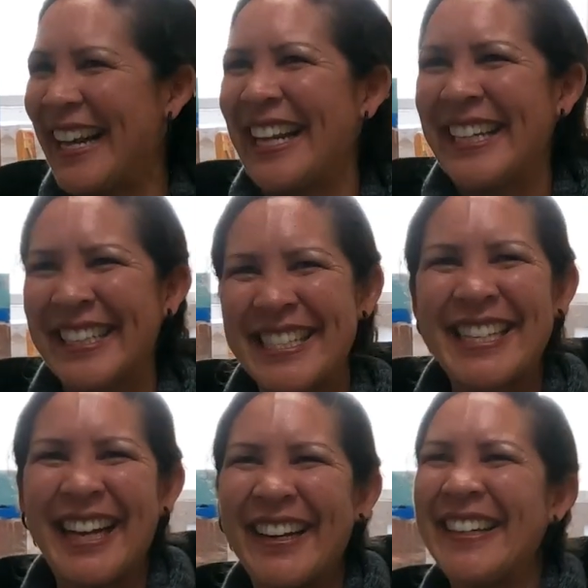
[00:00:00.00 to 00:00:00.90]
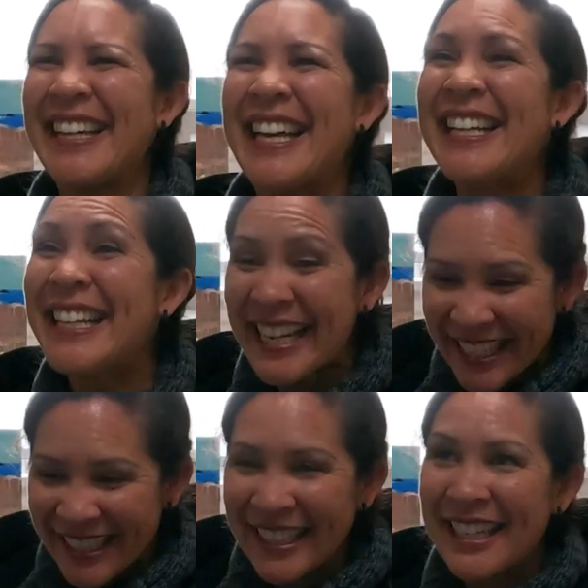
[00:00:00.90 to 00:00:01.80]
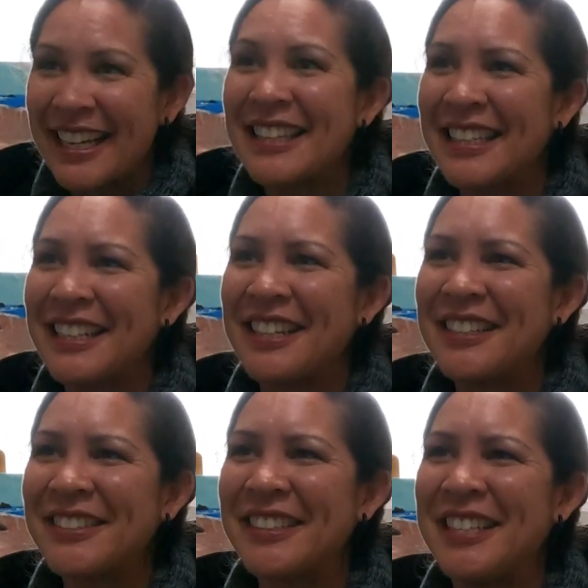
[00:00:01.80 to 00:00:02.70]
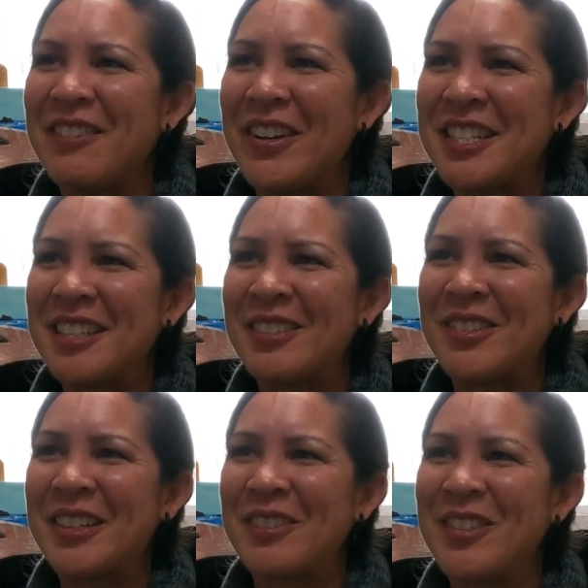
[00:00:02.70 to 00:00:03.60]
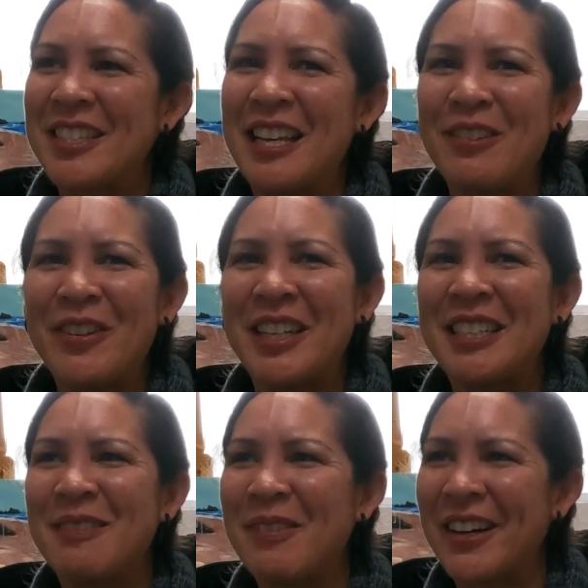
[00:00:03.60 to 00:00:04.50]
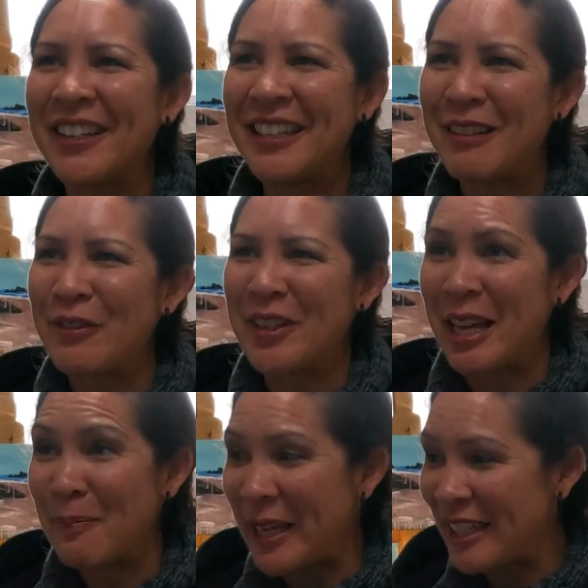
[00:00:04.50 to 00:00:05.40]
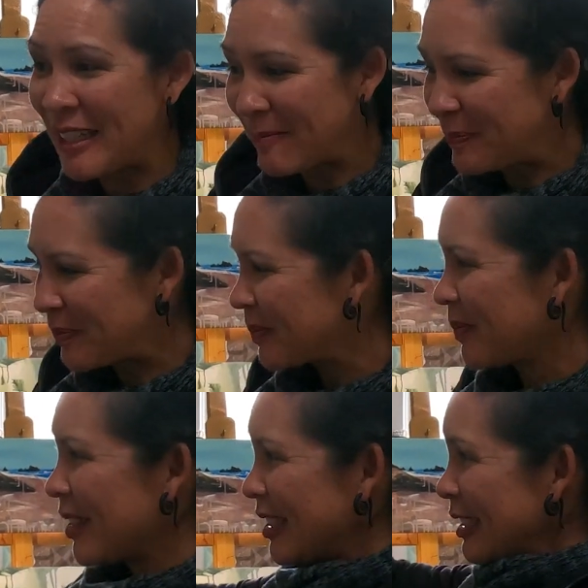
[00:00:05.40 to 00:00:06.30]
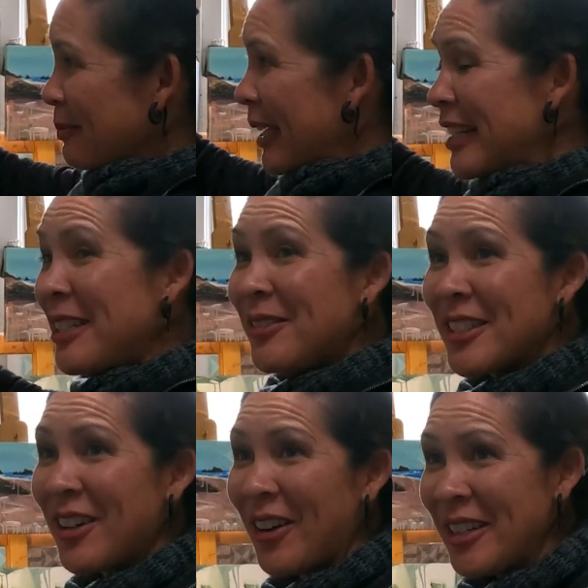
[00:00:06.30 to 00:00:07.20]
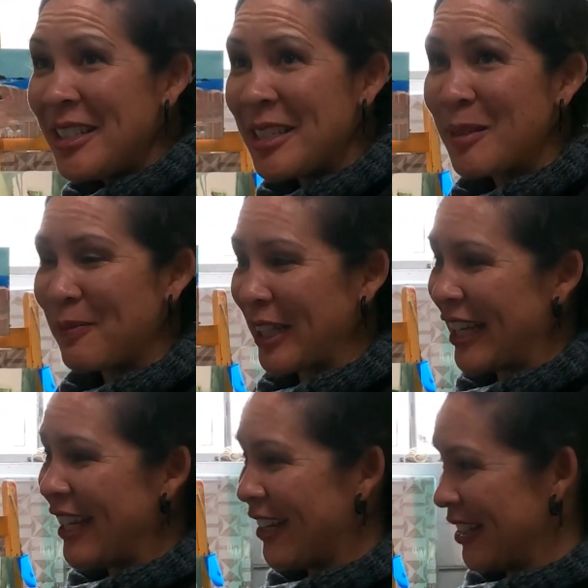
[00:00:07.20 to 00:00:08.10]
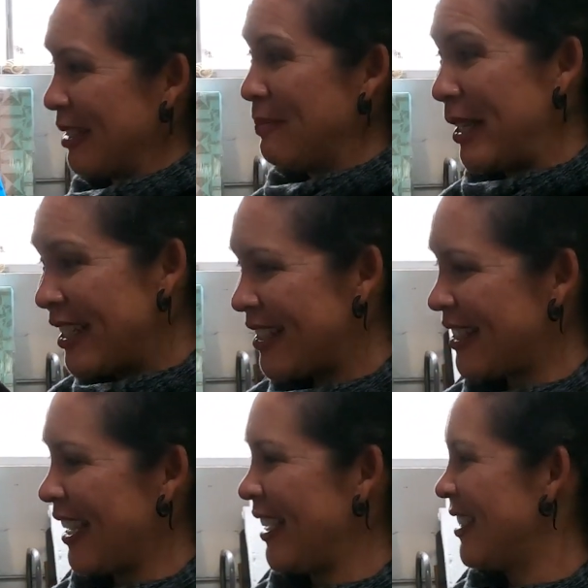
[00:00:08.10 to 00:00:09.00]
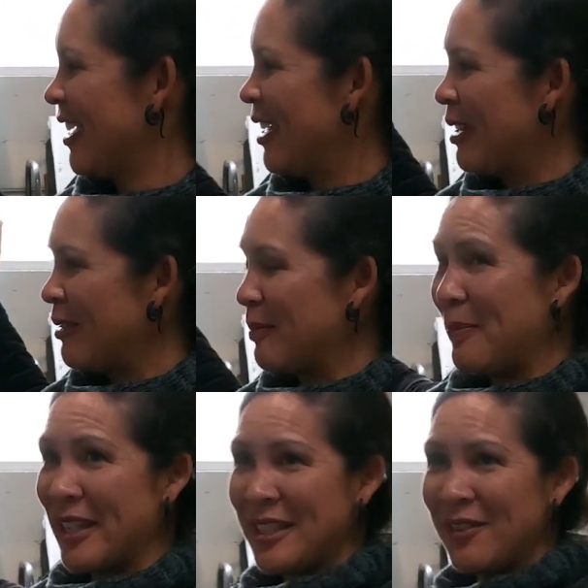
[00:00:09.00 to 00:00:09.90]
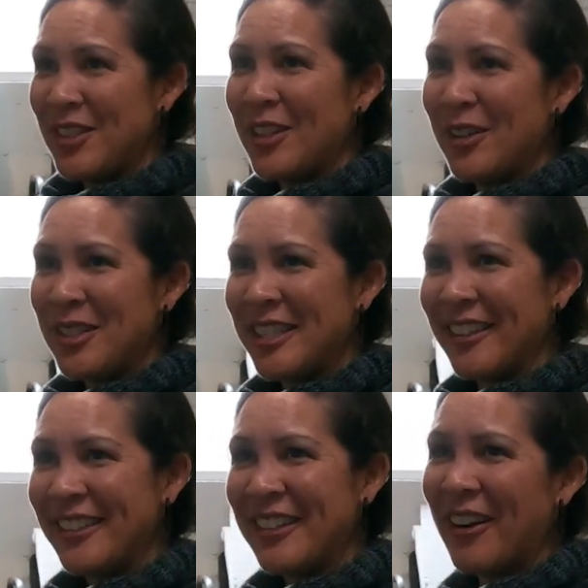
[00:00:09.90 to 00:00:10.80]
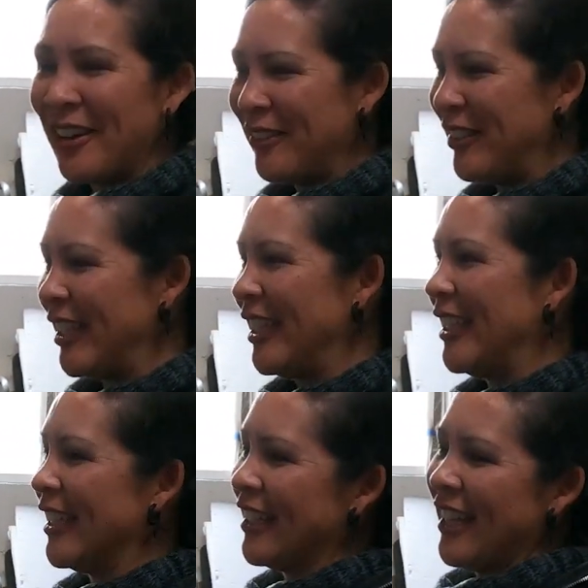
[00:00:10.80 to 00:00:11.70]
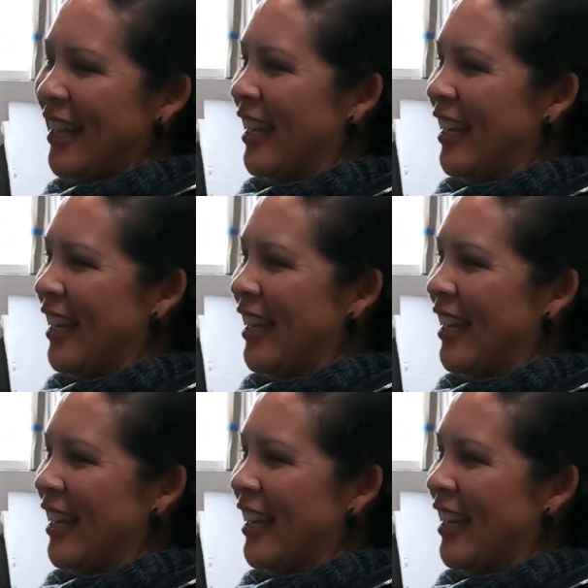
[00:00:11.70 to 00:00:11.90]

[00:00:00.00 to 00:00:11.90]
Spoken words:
ready, let's go. And I got the inaugural Innovation Award of the Santa Fe Indian Market for that painting. What? The painting was on display on the big stage with Best of Show, Sheldon Harvey, and